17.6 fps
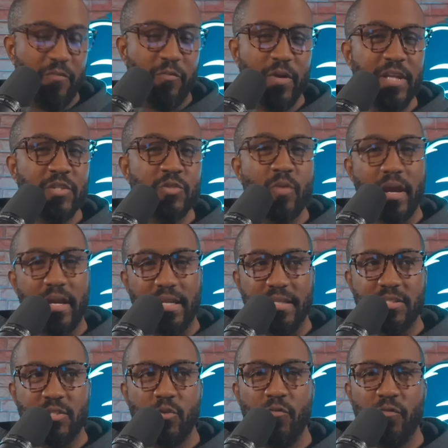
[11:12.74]
If we
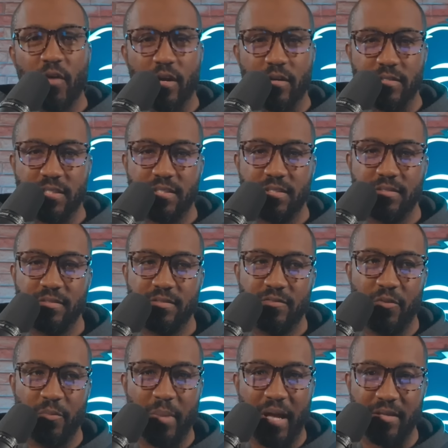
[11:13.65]
traded two first
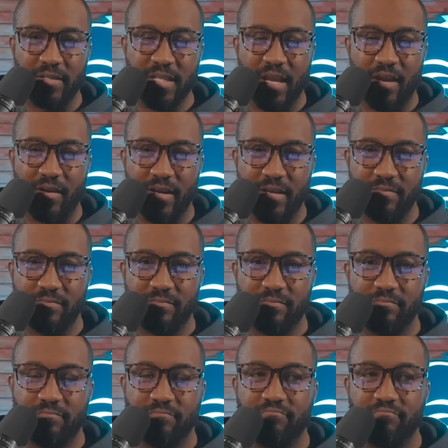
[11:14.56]
for Miles Garrett,